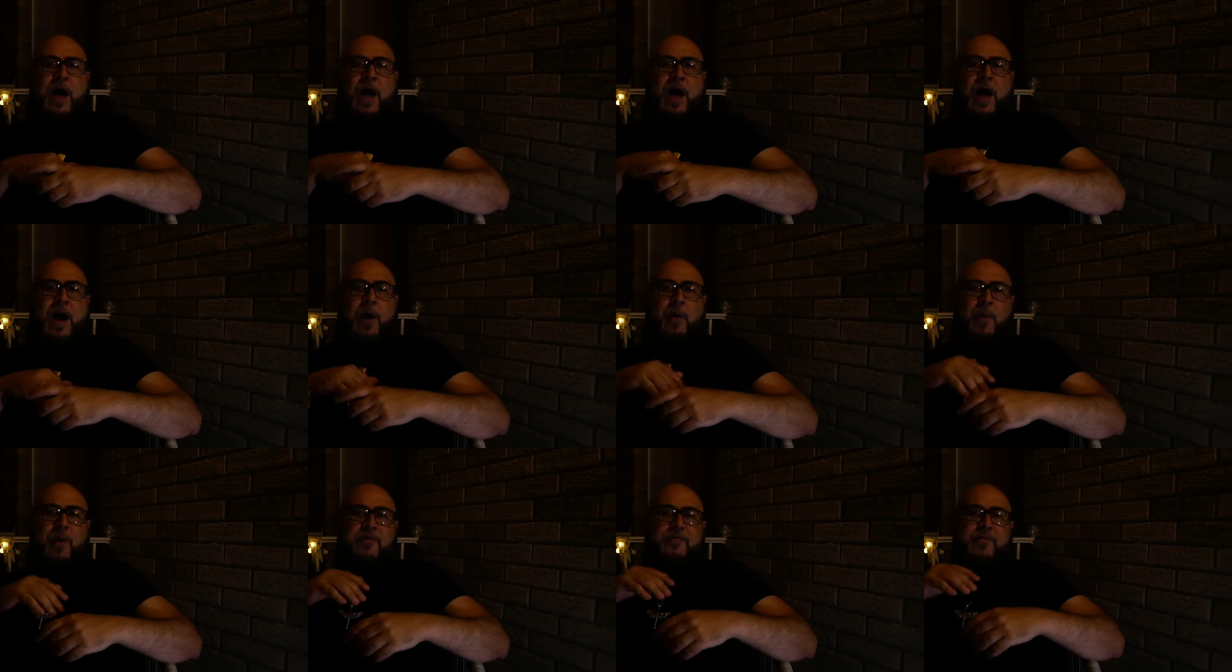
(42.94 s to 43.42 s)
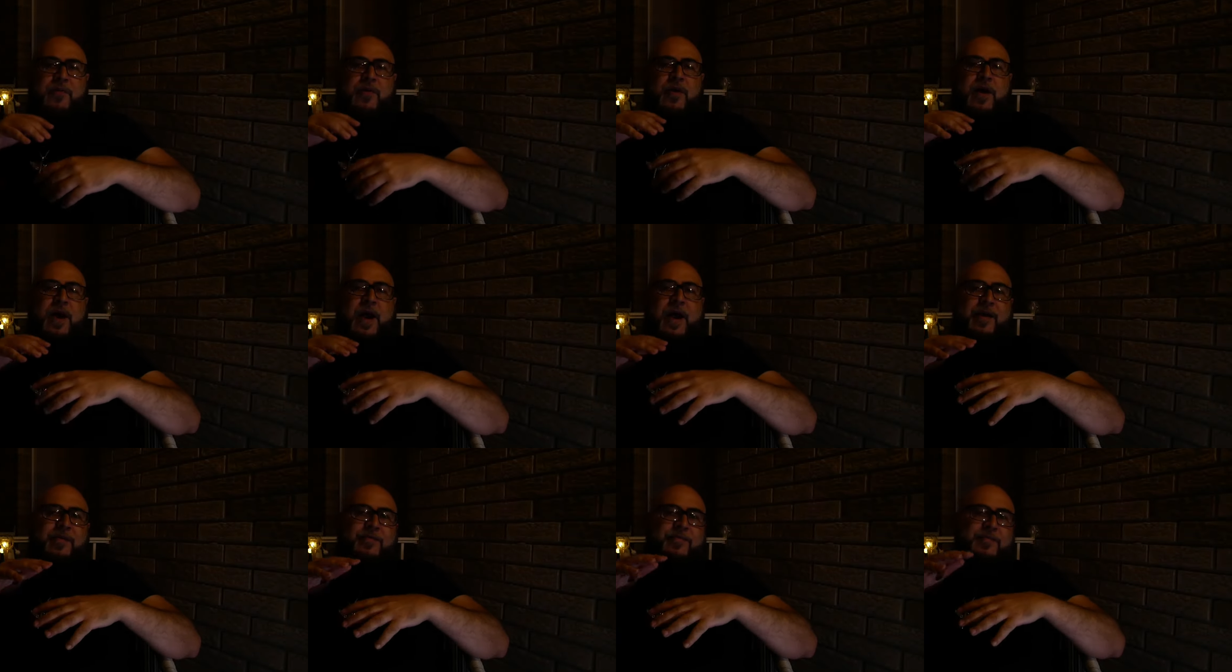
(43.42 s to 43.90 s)
However,
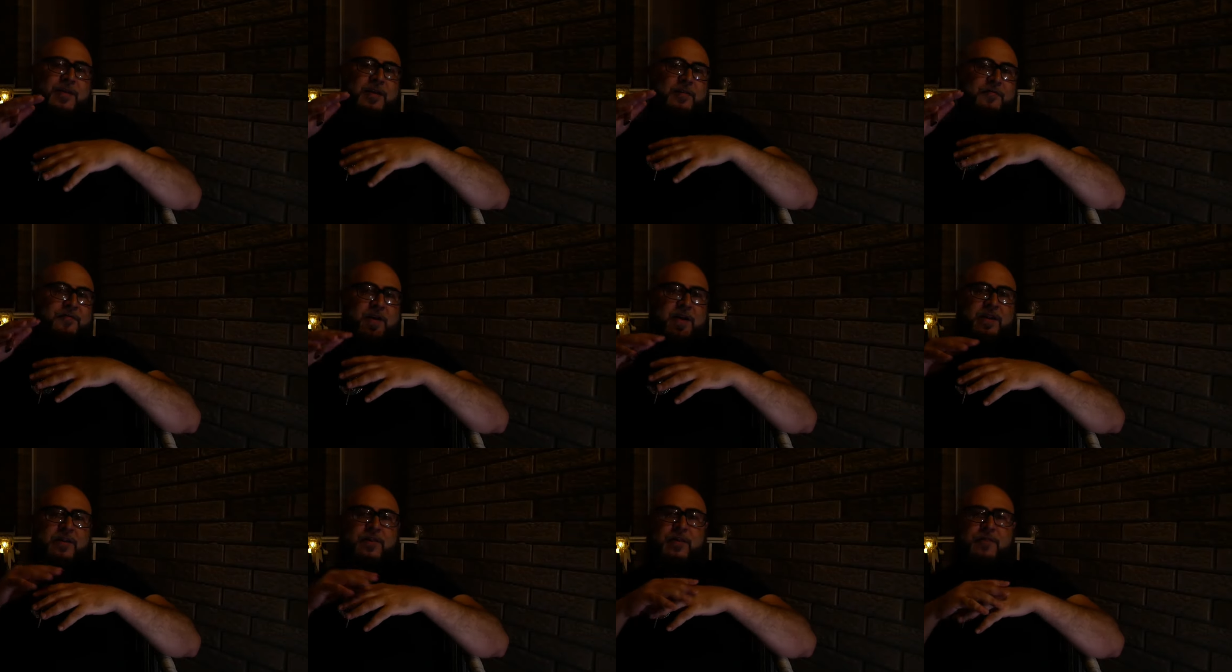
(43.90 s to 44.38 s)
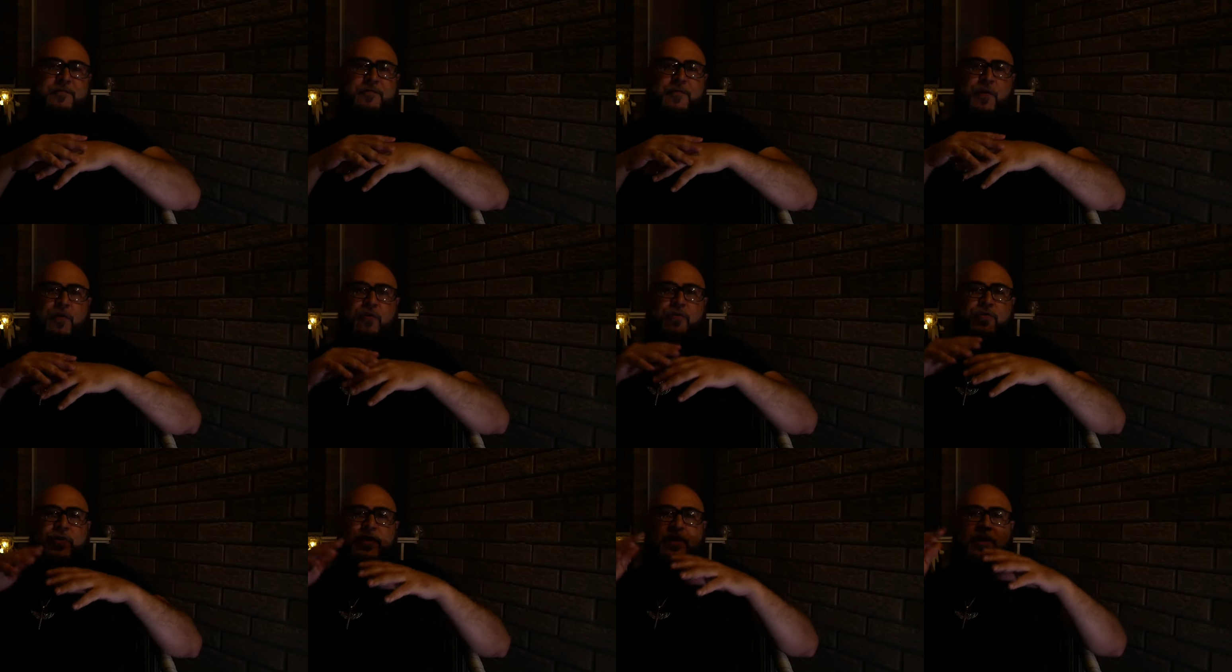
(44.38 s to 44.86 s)
as the event
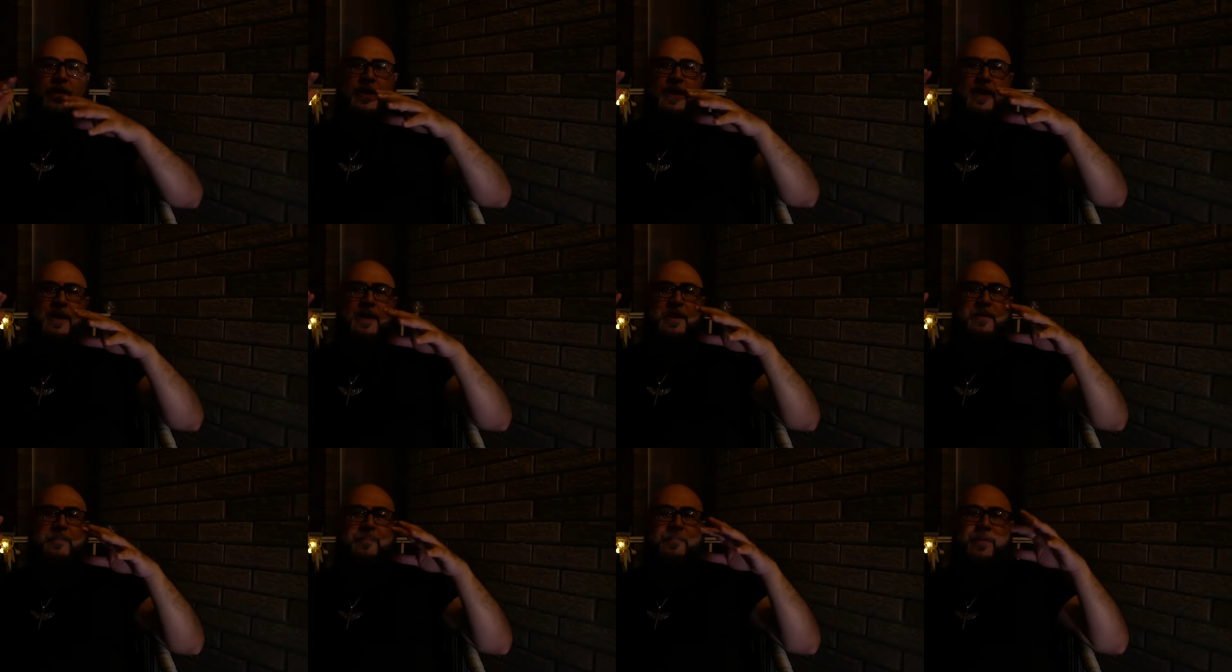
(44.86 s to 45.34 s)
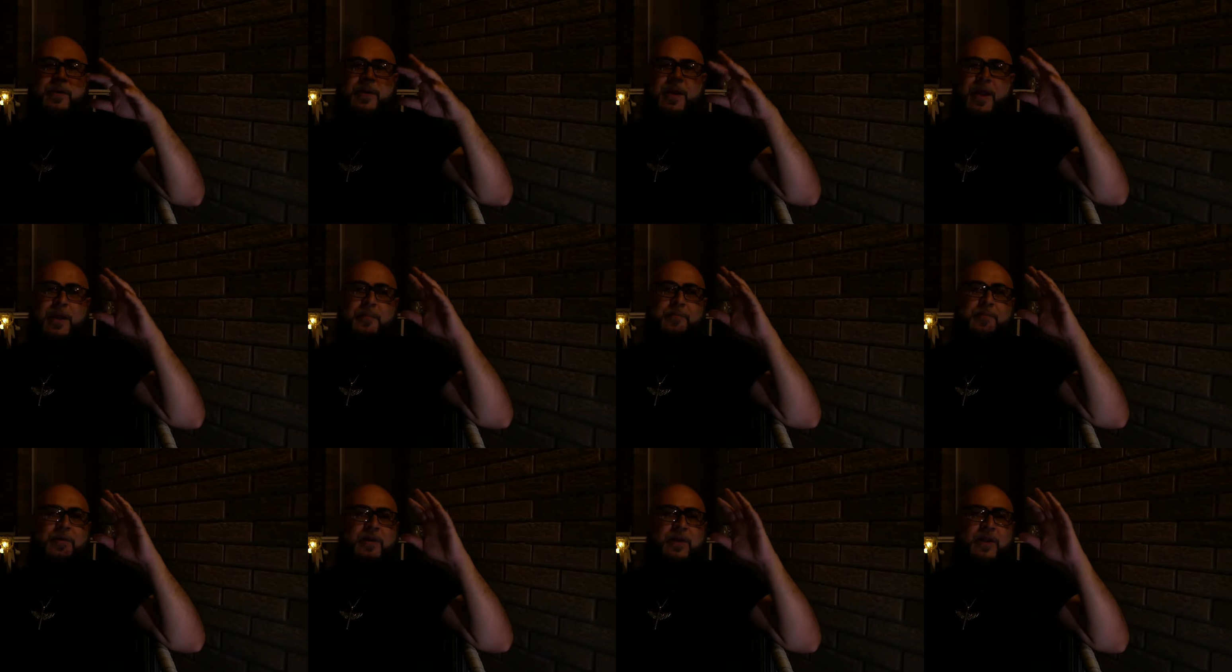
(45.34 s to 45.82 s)
unfolded, it
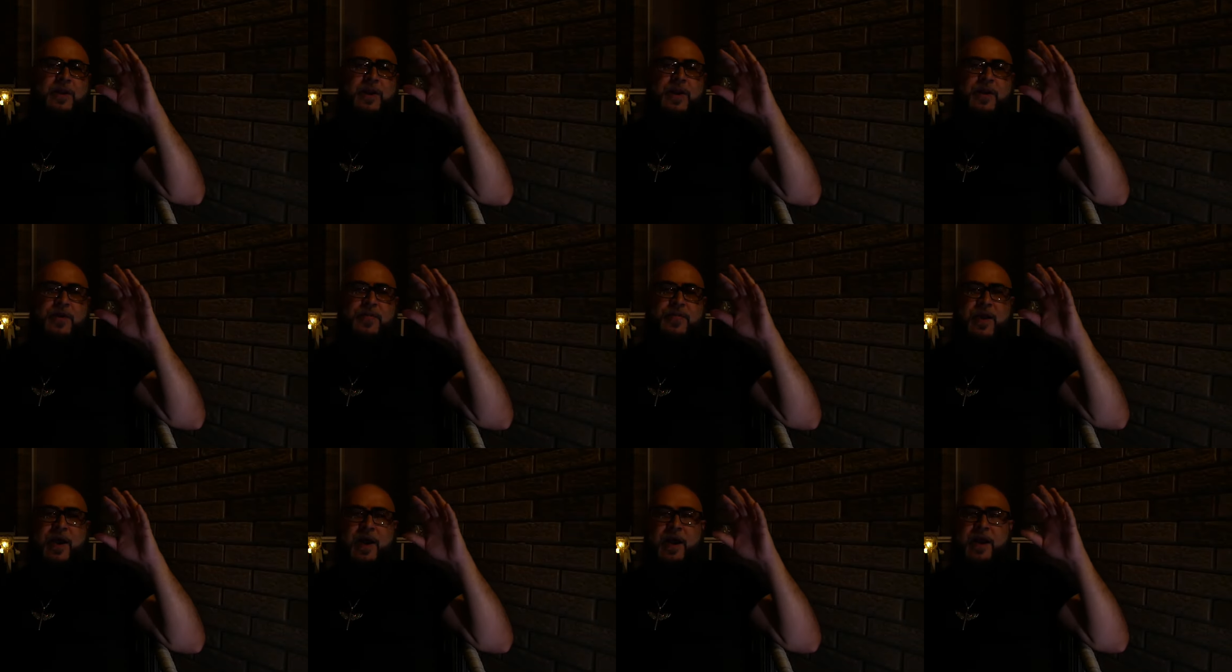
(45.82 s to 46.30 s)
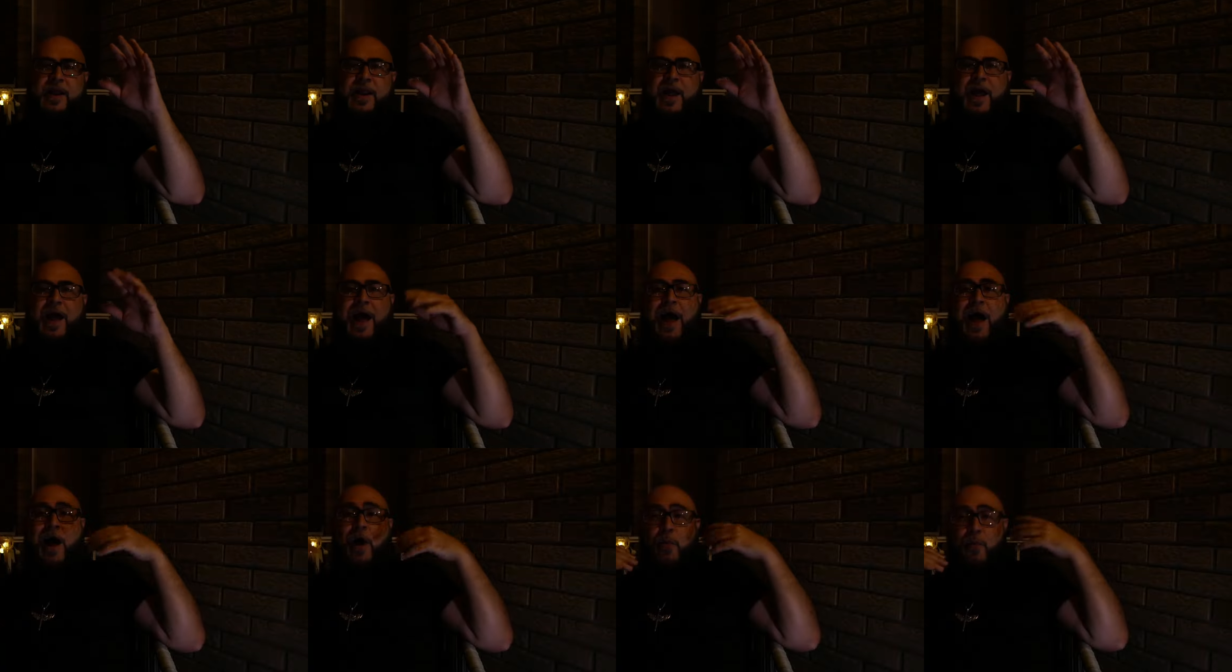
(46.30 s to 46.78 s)
became clear that
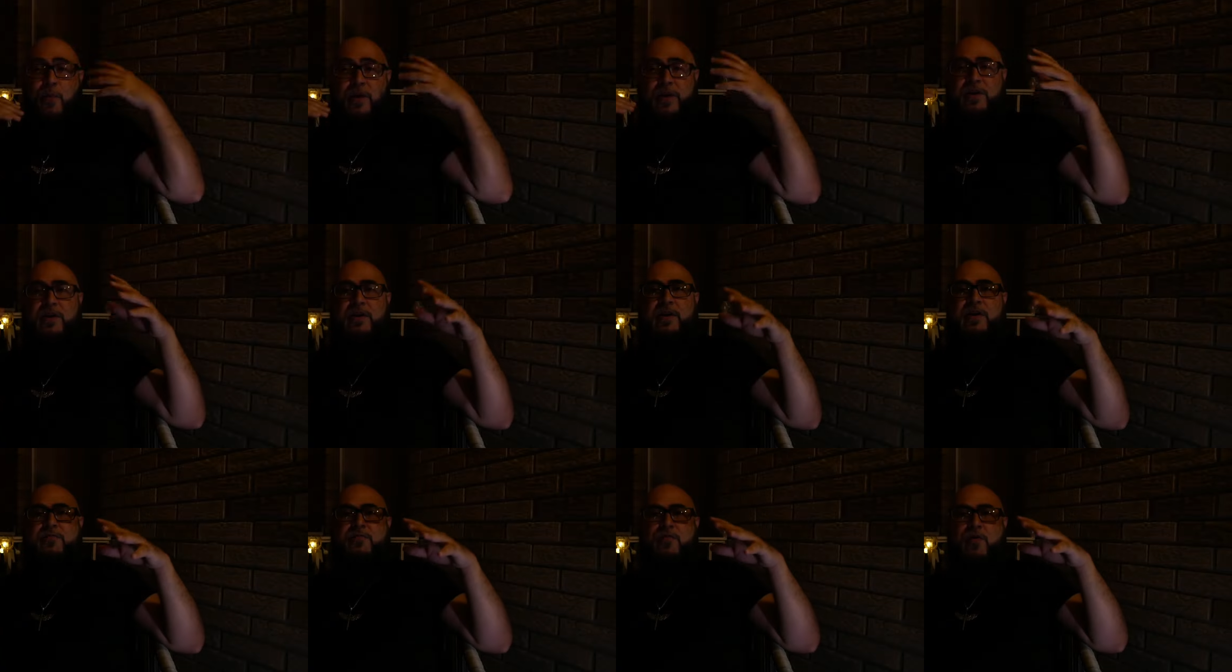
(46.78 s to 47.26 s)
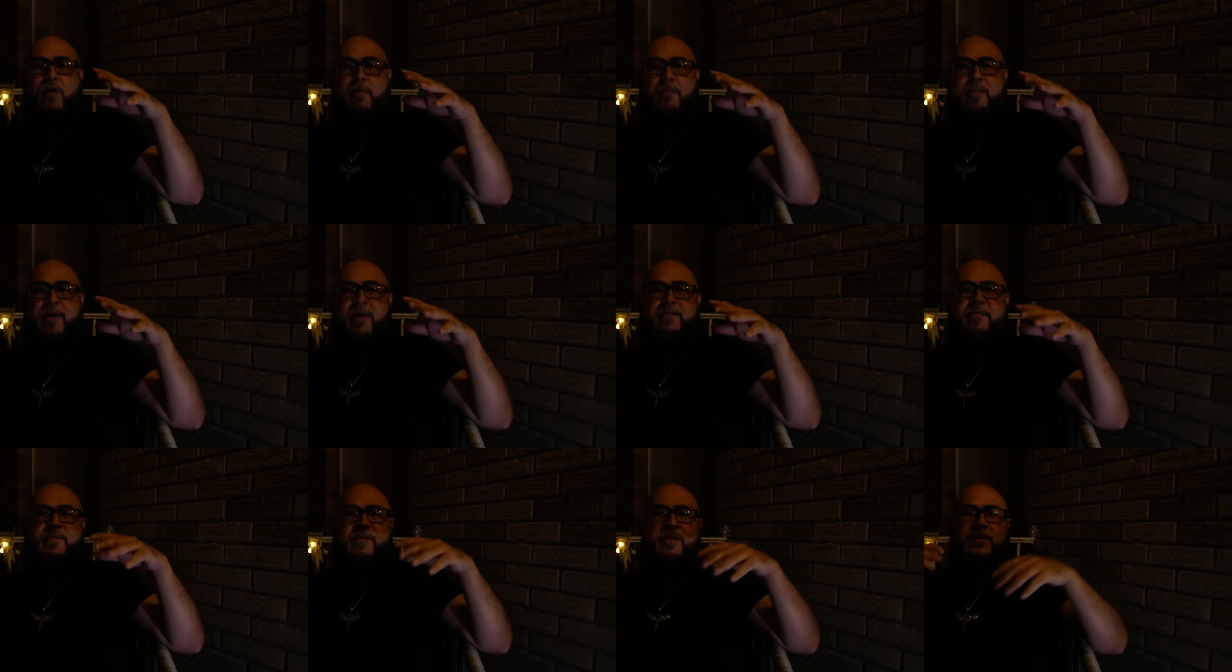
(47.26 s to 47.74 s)
how we deliver our
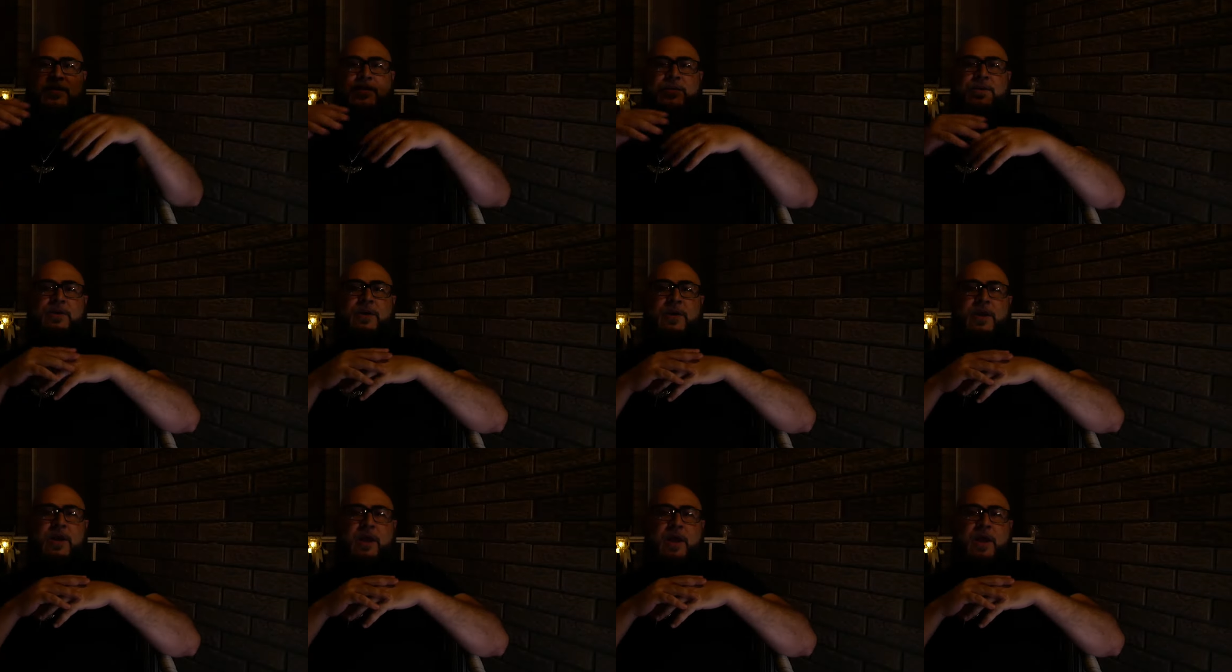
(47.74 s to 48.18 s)
message